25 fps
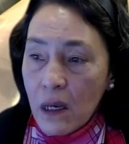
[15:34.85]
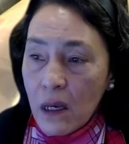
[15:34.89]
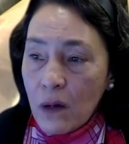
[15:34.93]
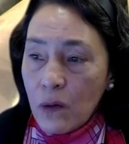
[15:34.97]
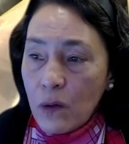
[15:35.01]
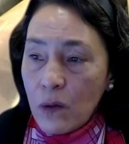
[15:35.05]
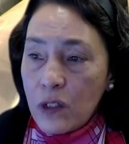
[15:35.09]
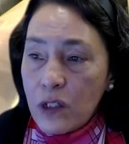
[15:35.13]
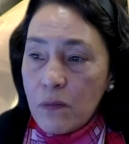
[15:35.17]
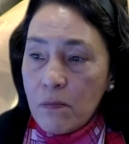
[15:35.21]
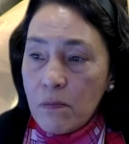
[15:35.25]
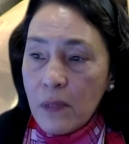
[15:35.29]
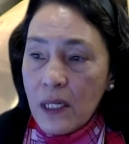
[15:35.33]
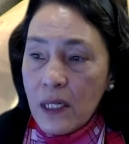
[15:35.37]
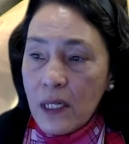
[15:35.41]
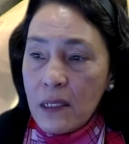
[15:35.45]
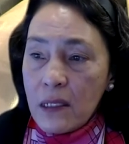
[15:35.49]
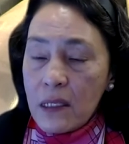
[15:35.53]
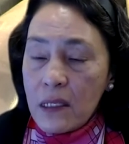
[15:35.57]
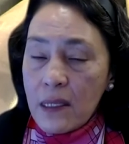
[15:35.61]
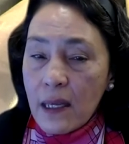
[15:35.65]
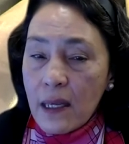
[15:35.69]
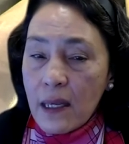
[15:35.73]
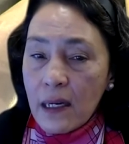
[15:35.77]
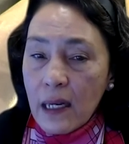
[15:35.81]
which
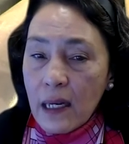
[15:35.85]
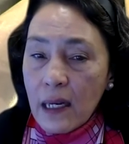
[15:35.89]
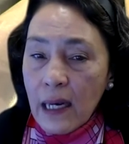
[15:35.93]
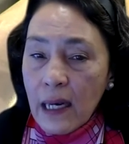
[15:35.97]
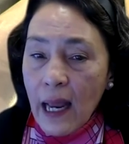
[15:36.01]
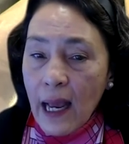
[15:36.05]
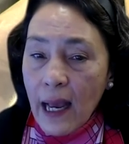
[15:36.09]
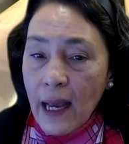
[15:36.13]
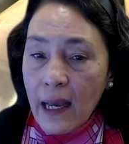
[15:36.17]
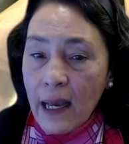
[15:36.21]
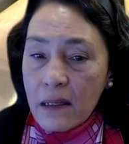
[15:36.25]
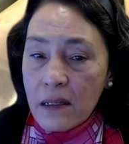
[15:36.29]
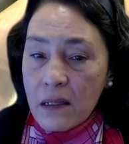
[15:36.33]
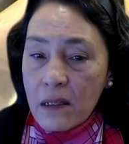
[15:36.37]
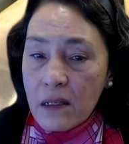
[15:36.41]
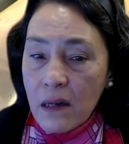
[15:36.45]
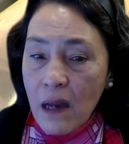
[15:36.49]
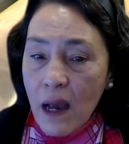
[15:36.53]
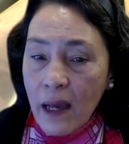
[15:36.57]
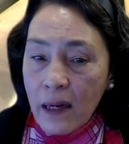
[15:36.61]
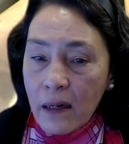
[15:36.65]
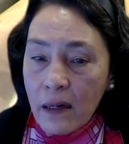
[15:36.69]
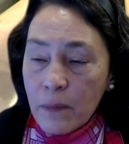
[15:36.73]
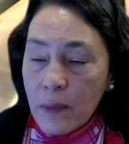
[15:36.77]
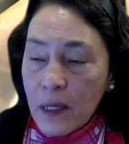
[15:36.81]
means that it has
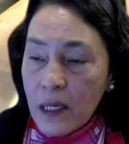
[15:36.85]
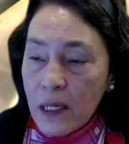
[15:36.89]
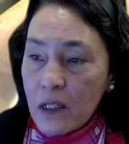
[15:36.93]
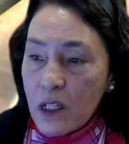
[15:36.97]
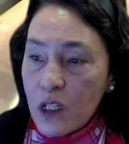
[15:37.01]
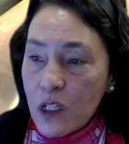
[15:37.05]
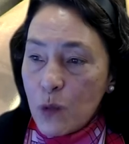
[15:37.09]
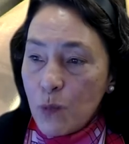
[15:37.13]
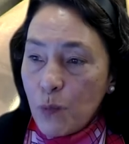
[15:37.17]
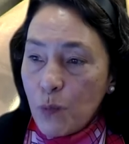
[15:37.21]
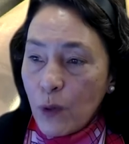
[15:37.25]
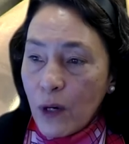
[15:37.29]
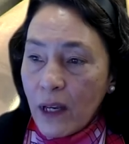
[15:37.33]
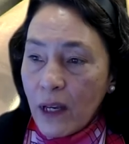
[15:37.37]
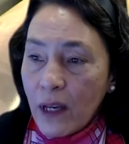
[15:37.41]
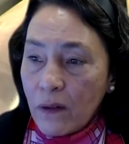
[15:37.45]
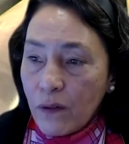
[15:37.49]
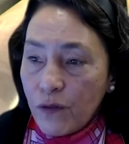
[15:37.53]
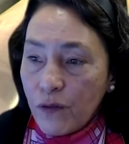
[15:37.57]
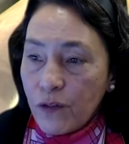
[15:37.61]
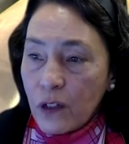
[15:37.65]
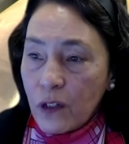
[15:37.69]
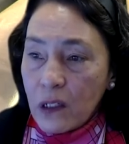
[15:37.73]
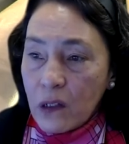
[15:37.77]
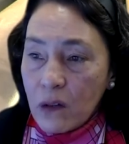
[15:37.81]
not a big spread of
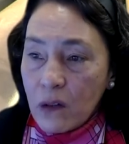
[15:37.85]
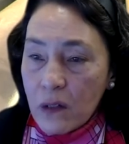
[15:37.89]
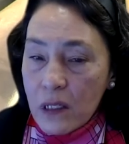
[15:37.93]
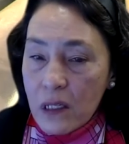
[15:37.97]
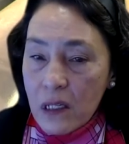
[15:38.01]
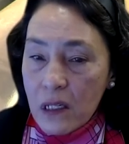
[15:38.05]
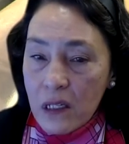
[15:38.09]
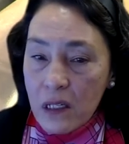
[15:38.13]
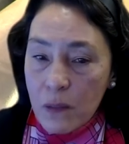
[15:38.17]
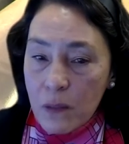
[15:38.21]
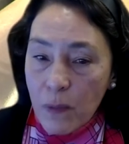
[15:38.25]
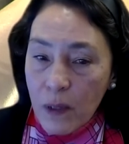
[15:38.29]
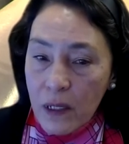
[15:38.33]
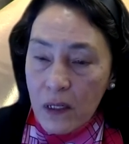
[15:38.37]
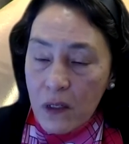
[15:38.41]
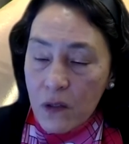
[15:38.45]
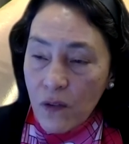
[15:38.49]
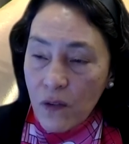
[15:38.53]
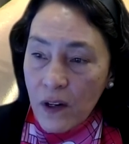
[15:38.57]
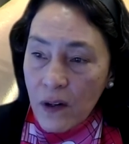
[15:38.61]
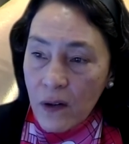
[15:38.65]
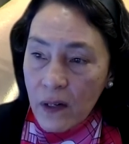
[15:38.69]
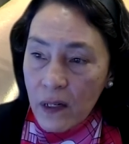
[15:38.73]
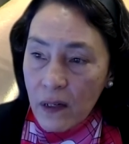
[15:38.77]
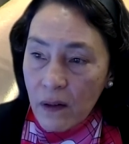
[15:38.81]
frequencies, but it's
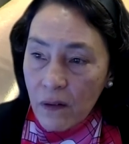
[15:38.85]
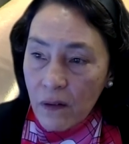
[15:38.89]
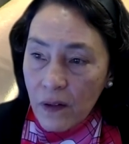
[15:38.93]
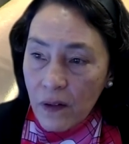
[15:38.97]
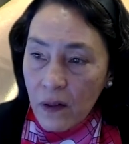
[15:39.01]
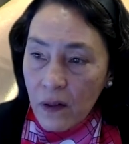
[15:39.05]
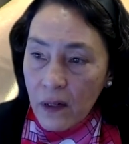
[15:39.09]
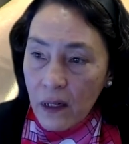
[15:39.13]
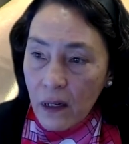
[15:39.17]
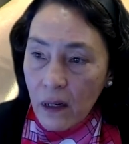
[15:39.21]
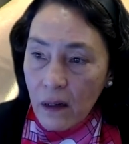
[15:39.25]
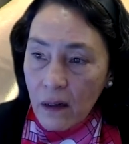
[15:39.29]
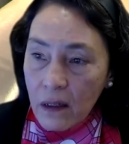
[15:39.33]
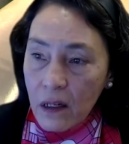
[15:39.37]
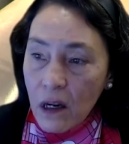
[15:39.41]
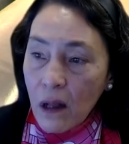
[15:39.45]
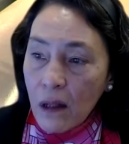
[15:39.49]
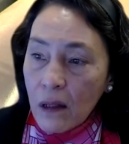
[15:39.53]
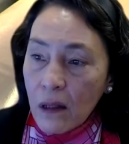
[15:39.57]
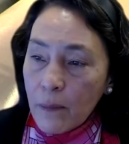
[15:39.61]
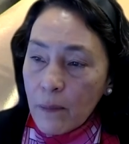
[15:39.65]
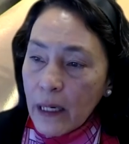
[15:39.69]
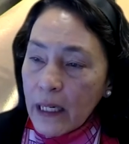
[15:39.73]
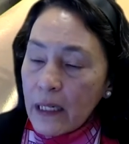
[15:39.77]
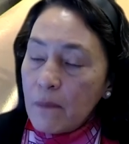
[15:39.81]
very, very uh,
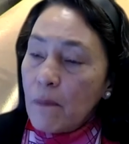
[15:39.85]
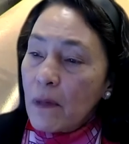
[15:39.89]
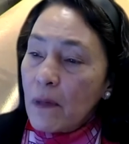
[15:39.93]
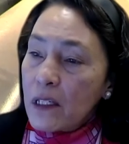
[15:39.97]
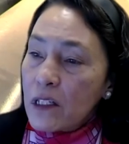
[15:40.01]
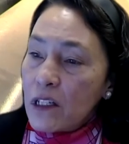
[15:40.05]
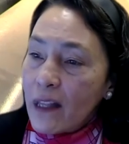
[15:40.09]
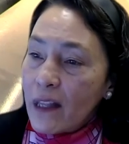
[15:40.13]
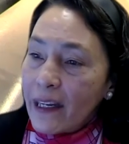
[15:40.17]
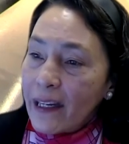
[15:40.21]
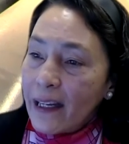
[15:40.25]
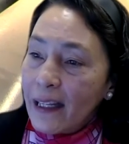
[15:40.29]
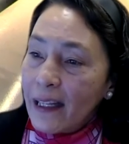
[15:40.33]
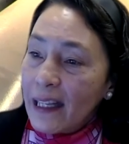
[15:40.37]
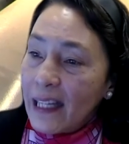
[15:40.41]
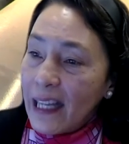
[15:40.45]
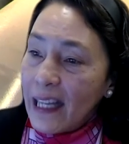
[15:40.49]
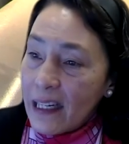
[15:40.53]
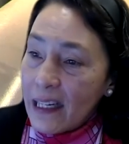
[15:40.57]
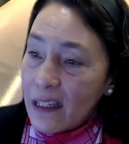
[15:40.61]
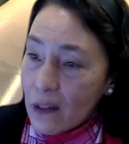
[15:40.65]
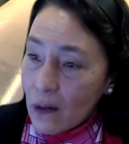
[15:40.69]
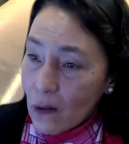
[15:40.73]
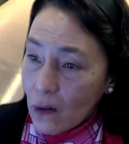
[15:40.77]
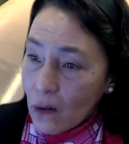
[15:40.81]
collimated, much like a
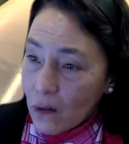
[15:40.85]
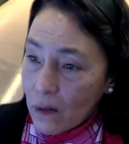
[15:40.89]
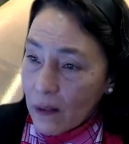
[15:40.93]
laser.